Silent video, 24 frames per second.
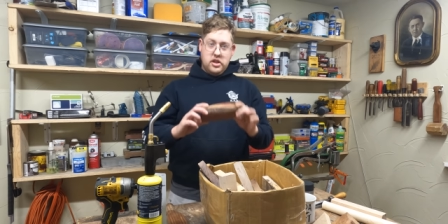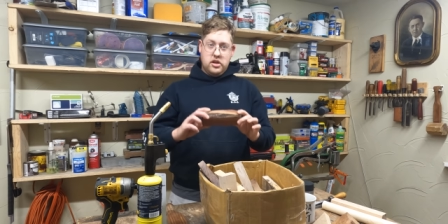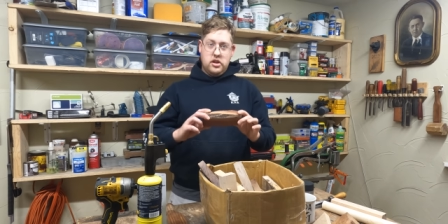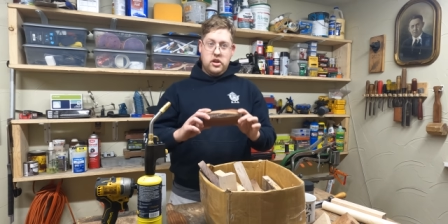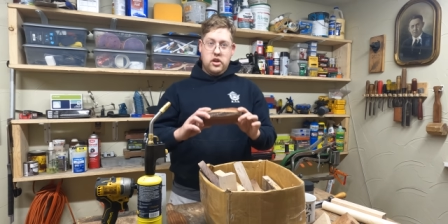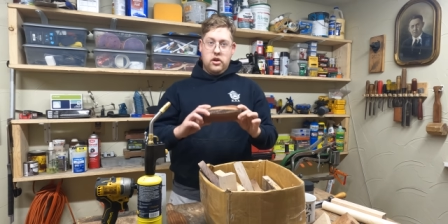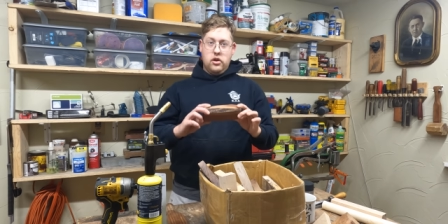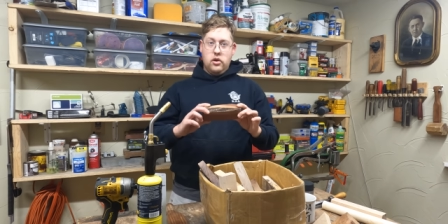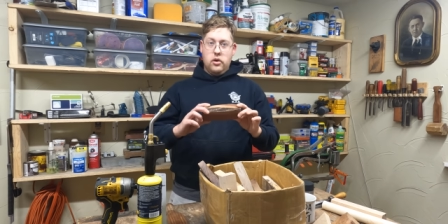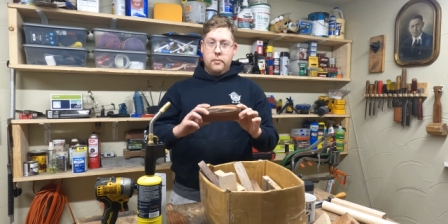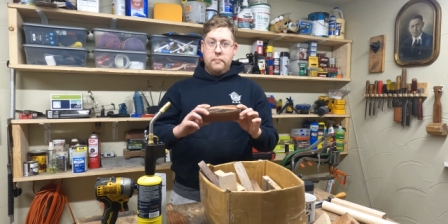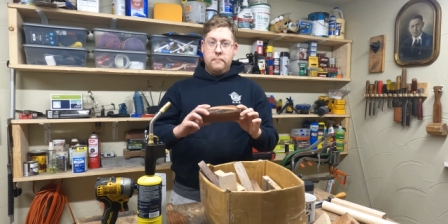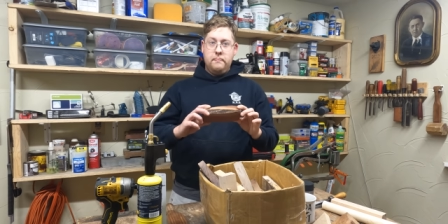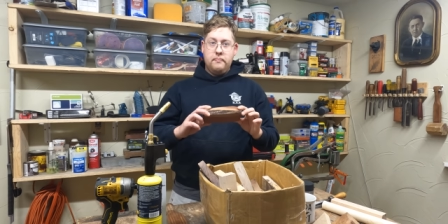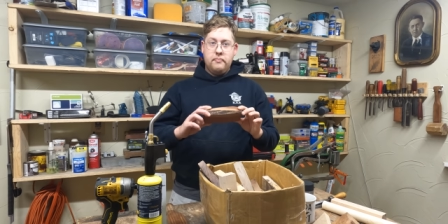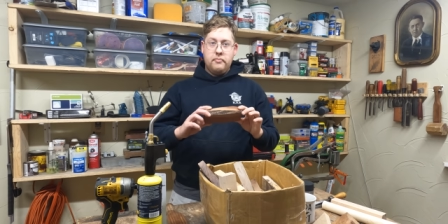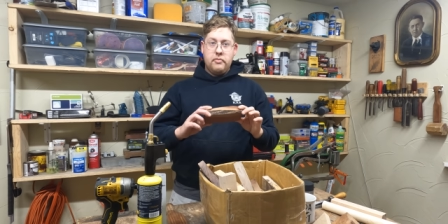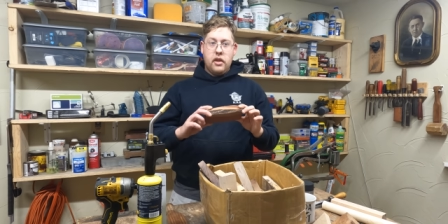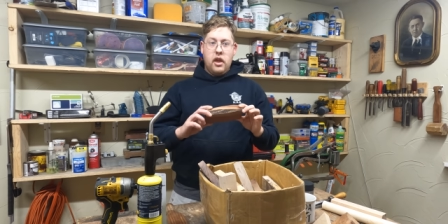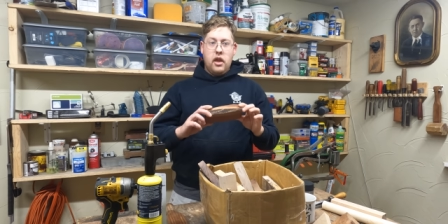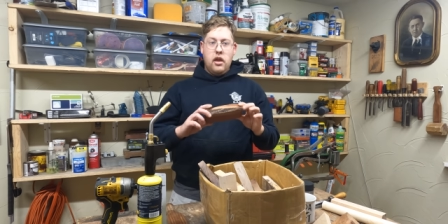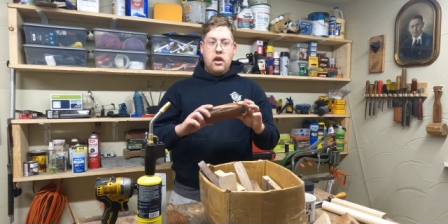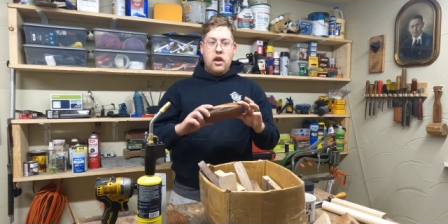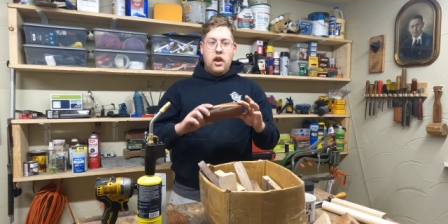to do
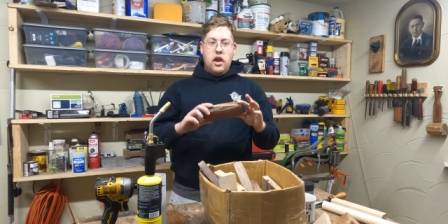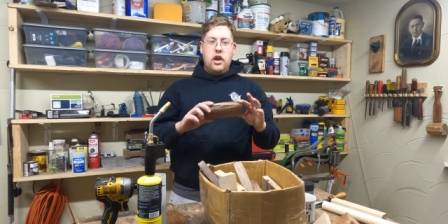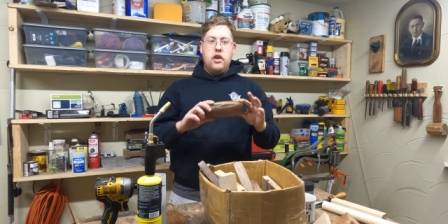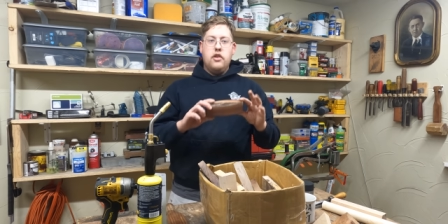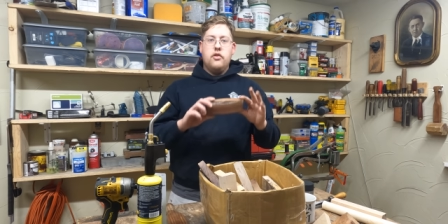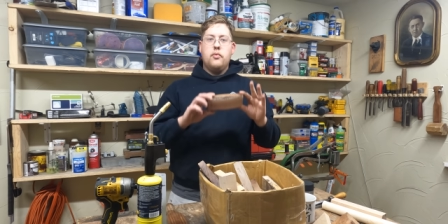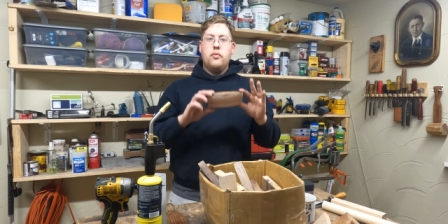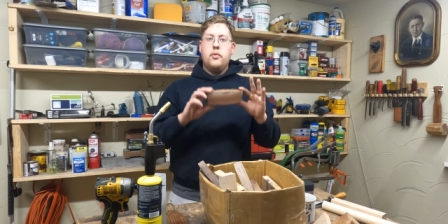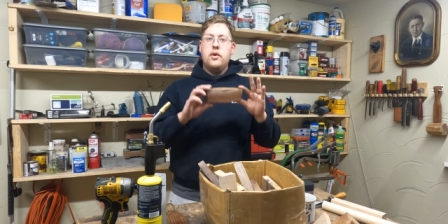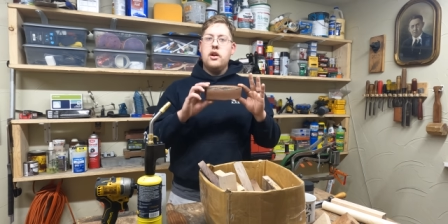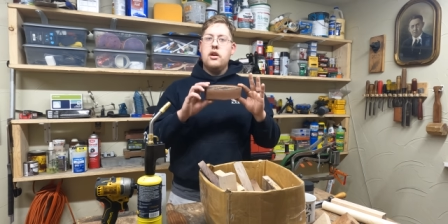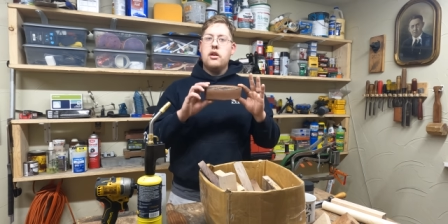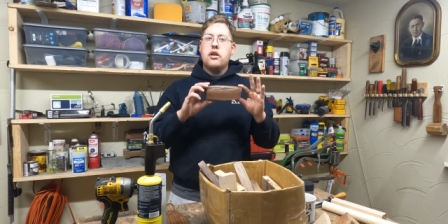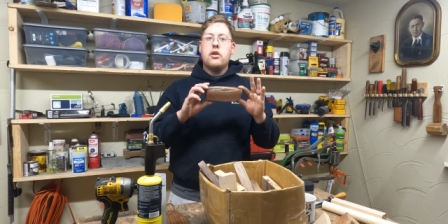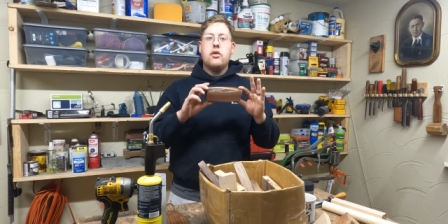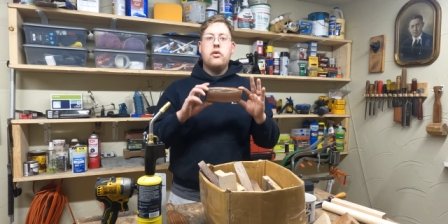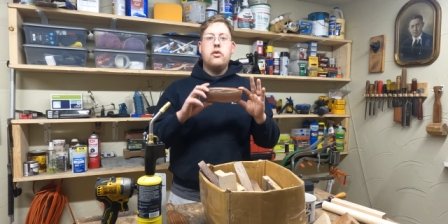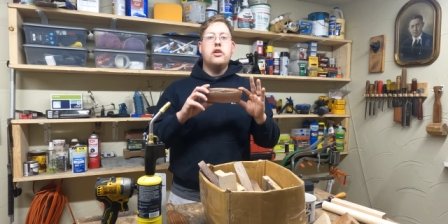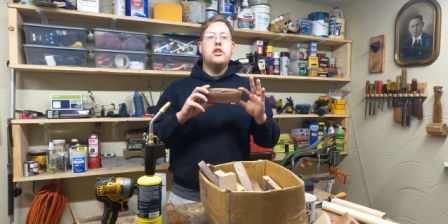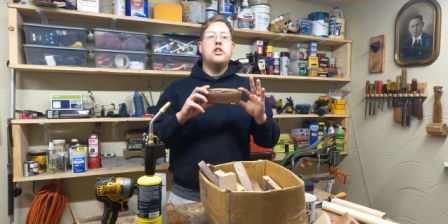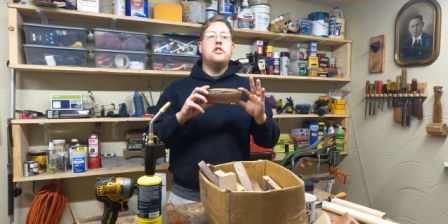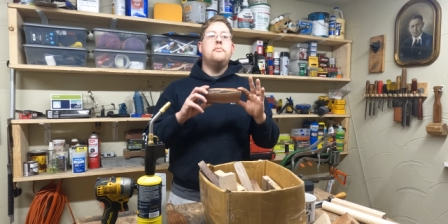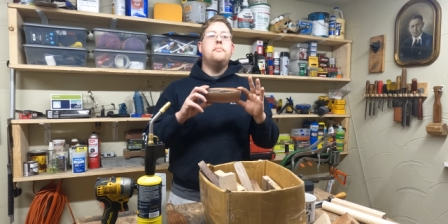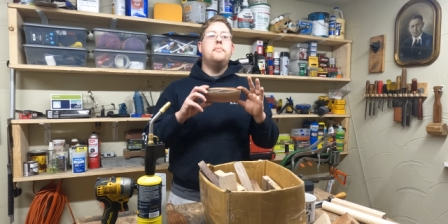is we are
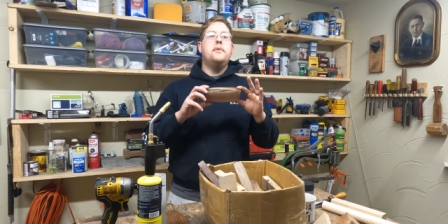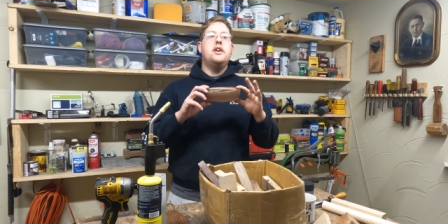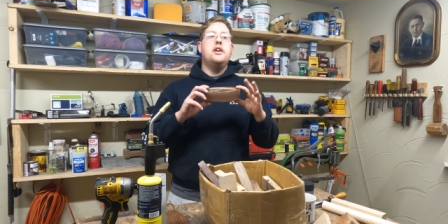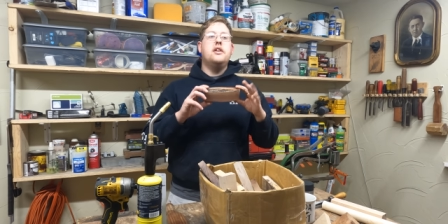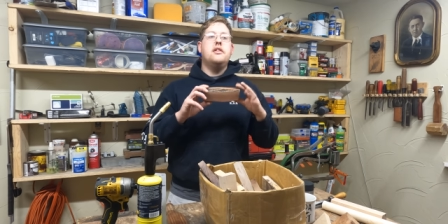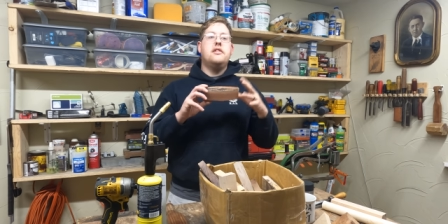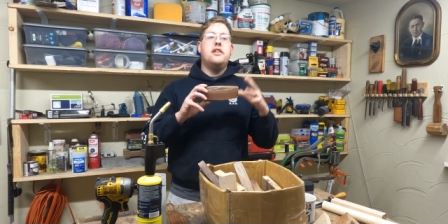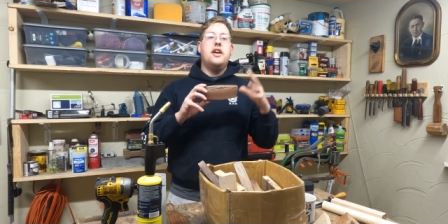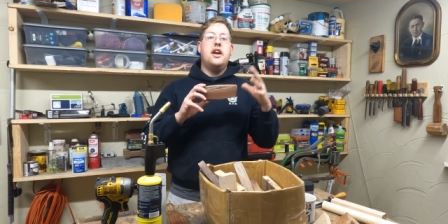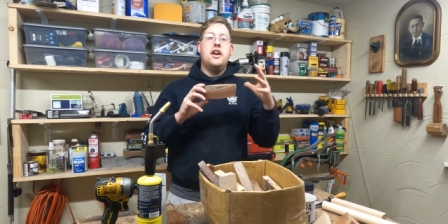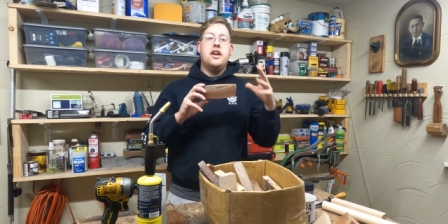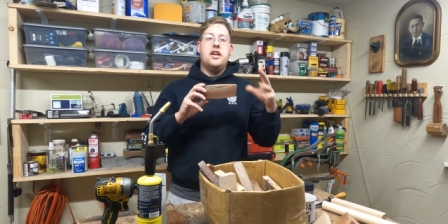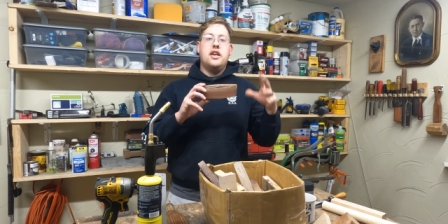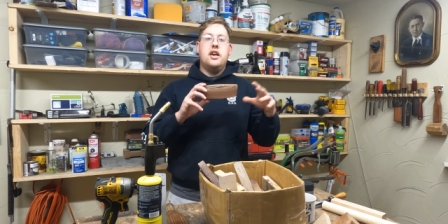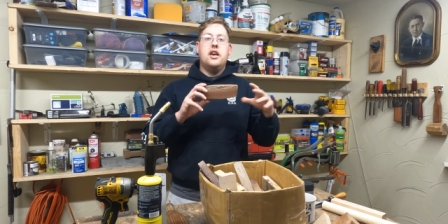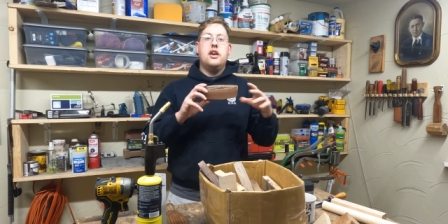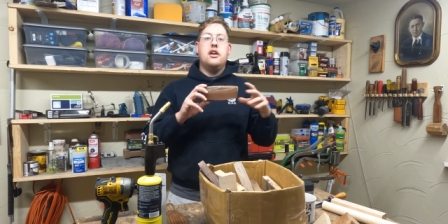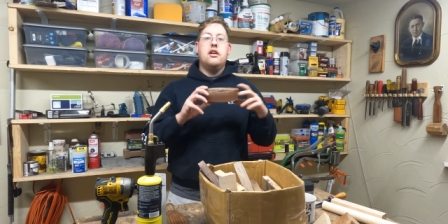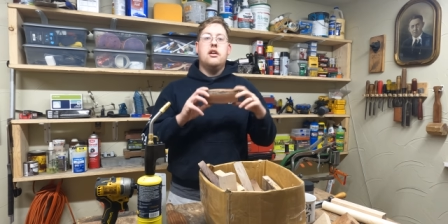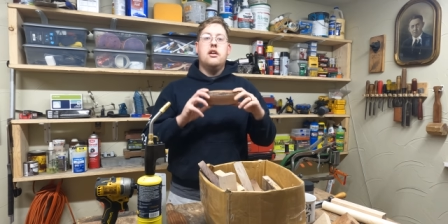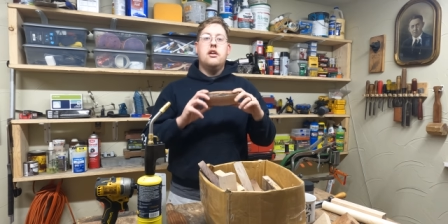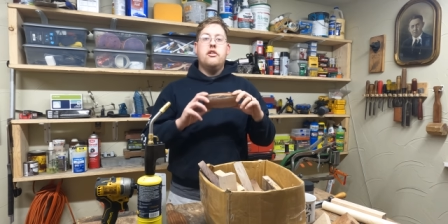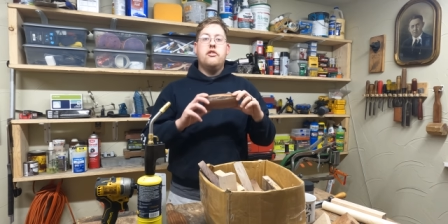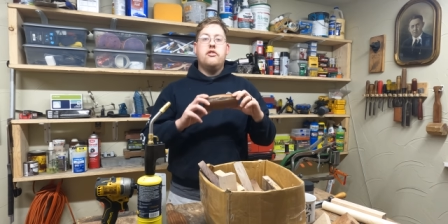going to be
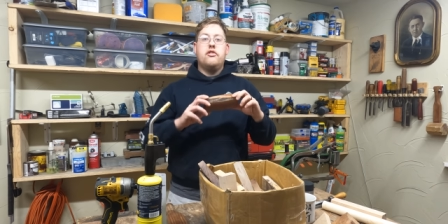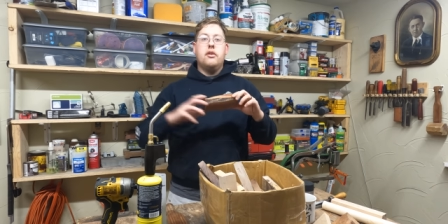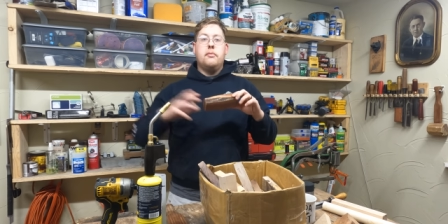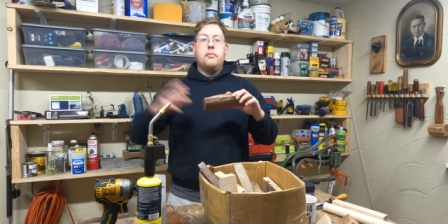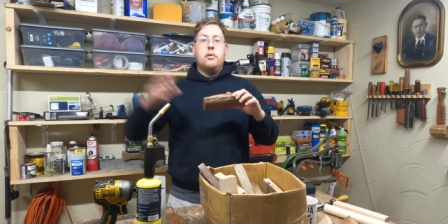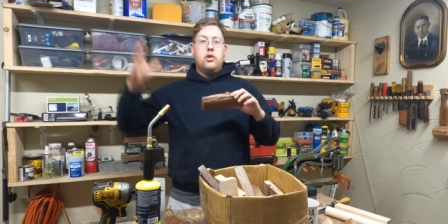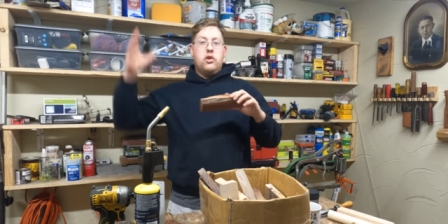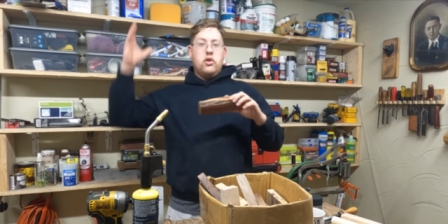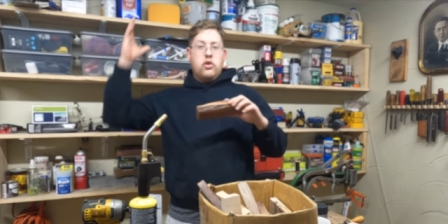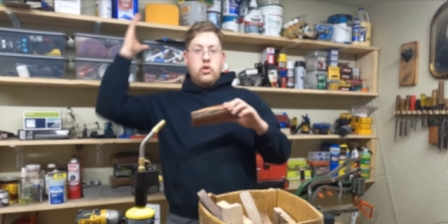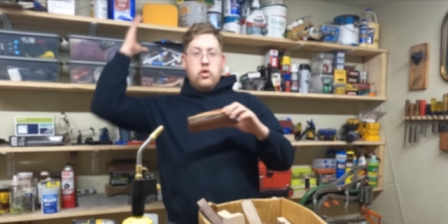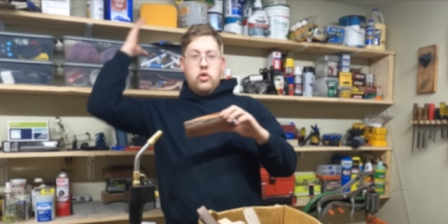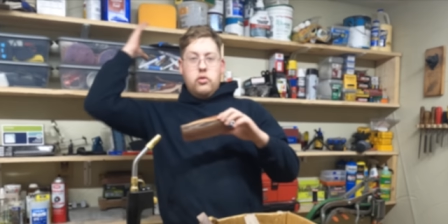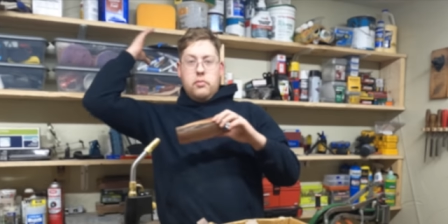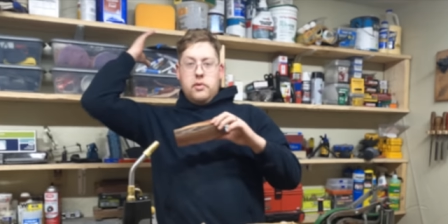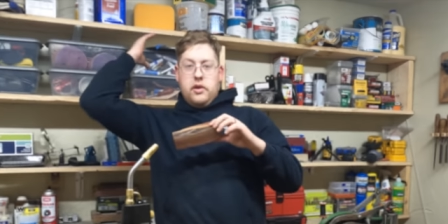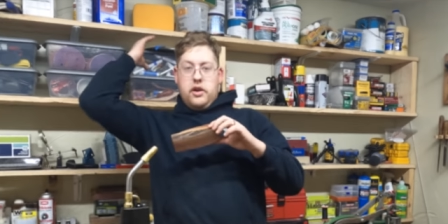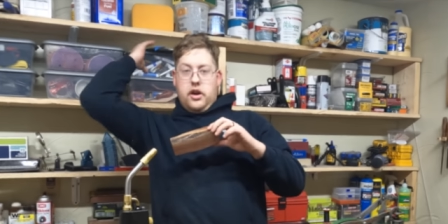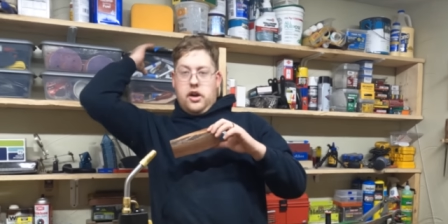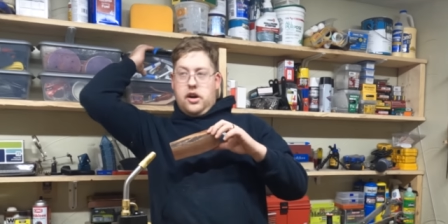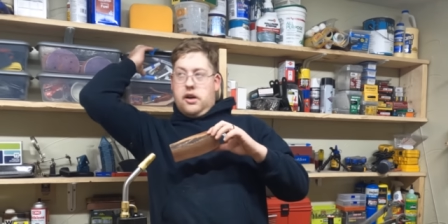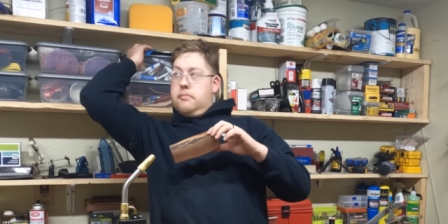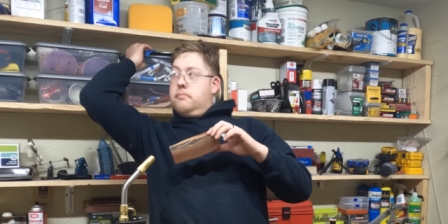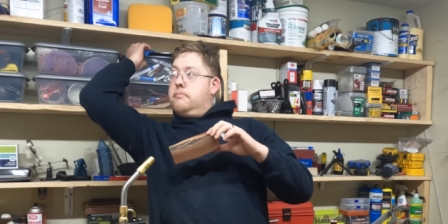taking some
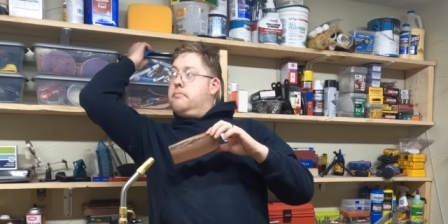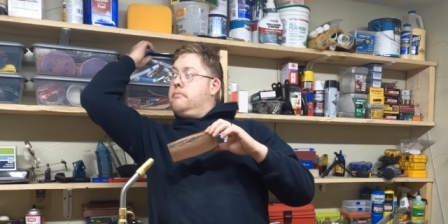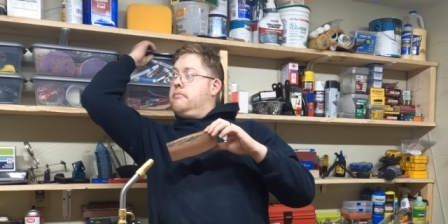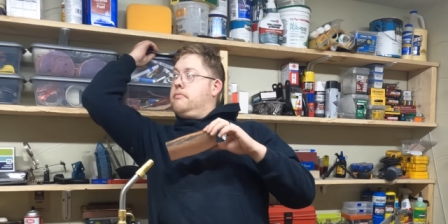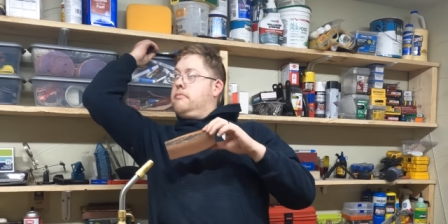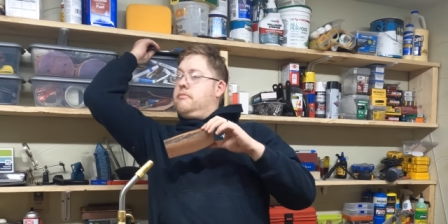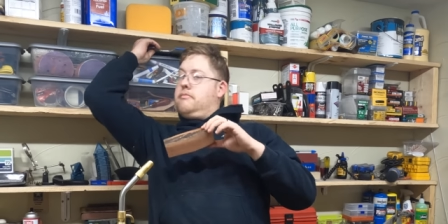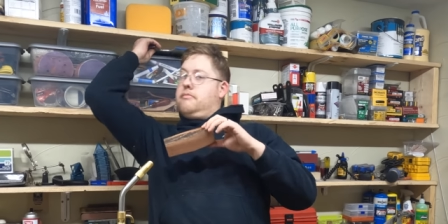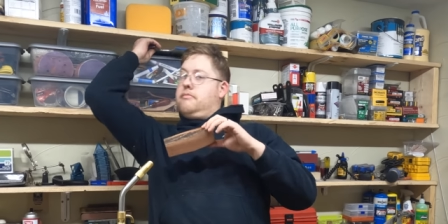aluminum